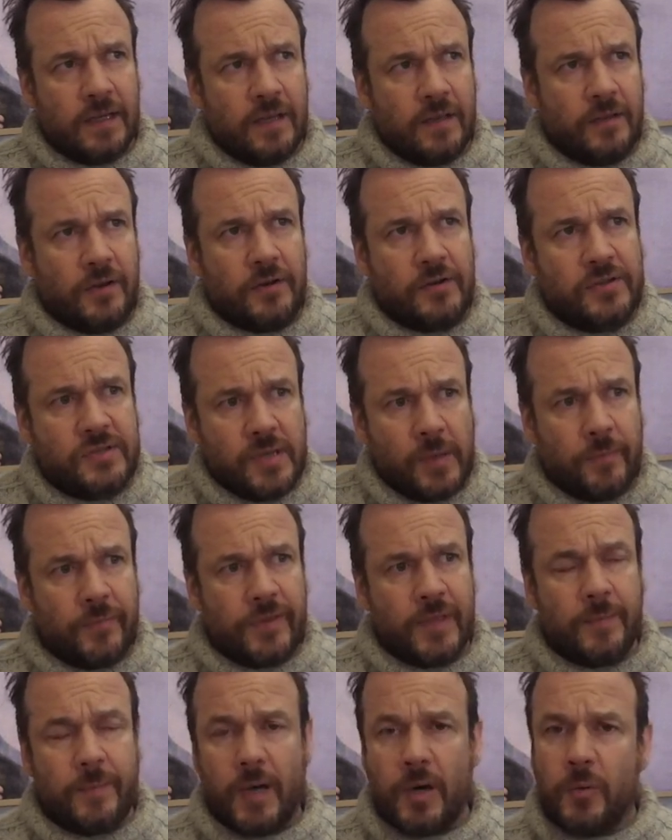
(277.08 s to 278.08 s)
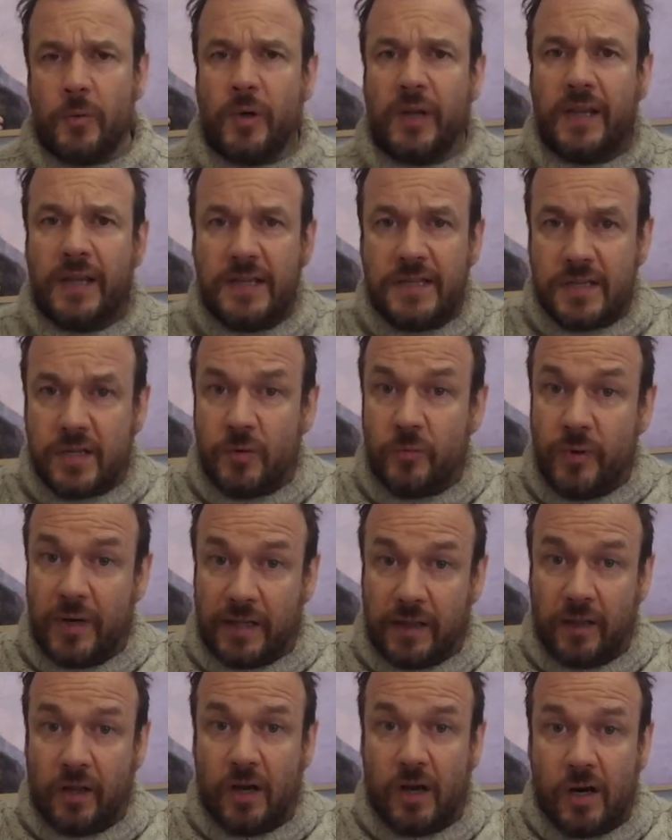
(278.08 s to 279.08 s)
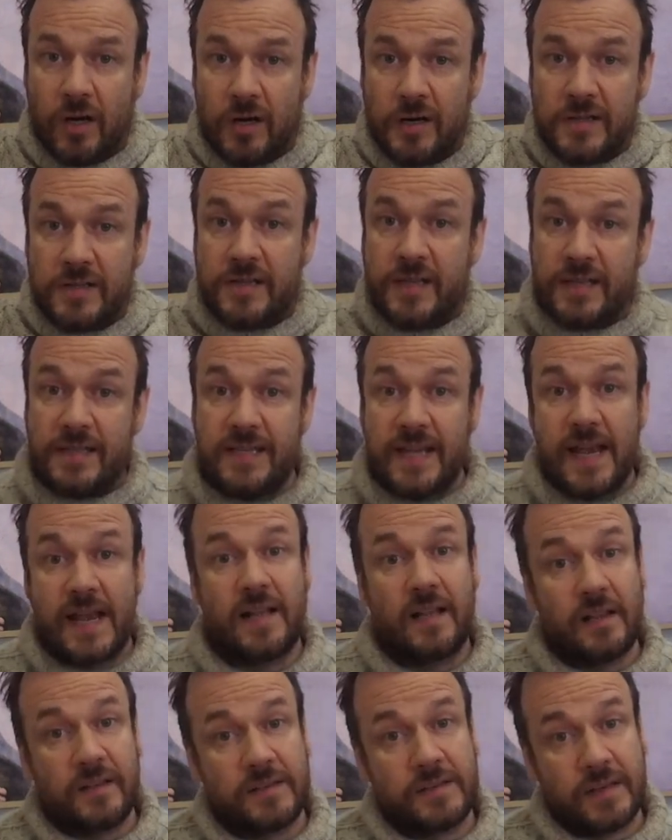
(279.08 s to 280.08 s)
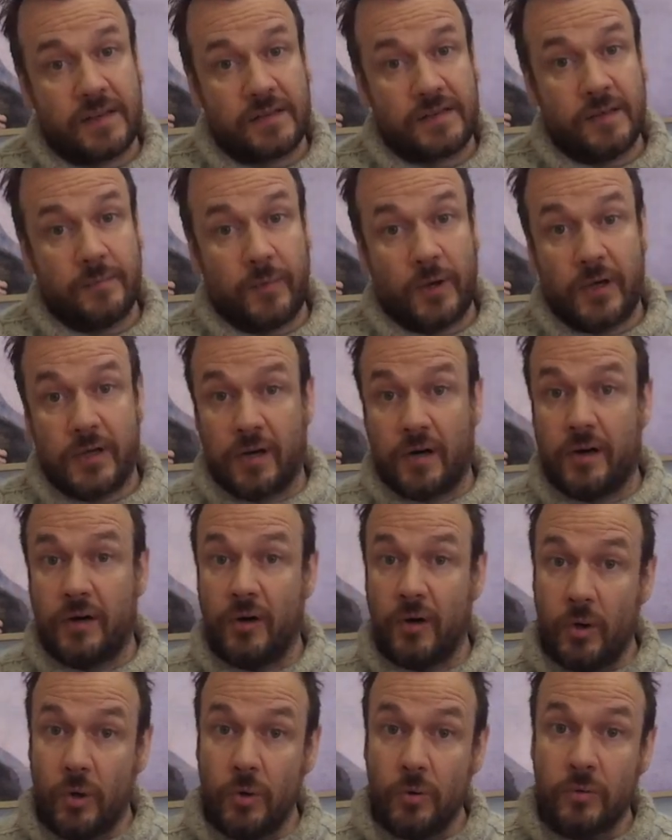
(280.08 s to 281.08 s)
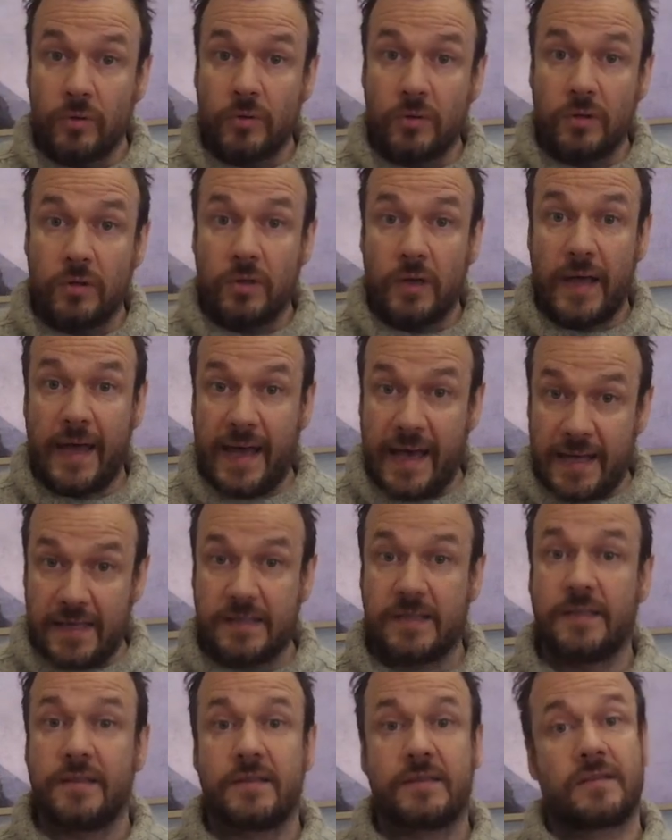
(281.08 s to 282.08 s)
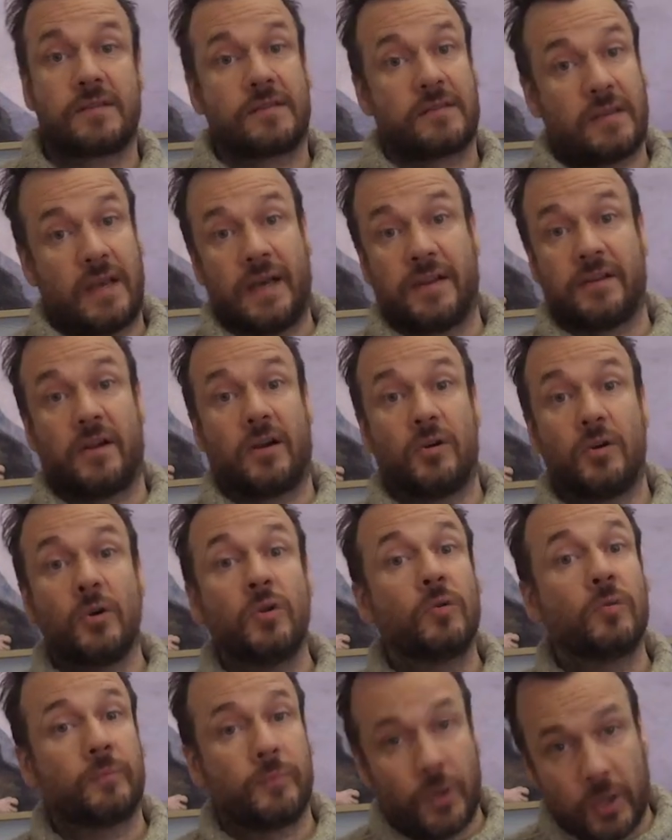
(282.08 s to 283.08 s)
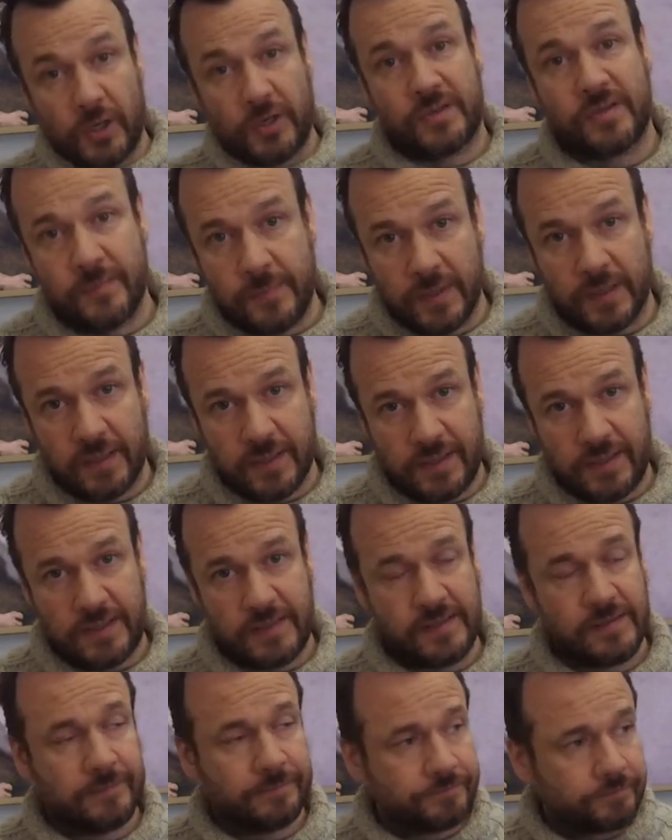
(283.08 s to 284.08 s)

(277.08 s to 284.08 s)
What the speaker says: there's something about religion writ large that tells us about our own essence and our own possibilities.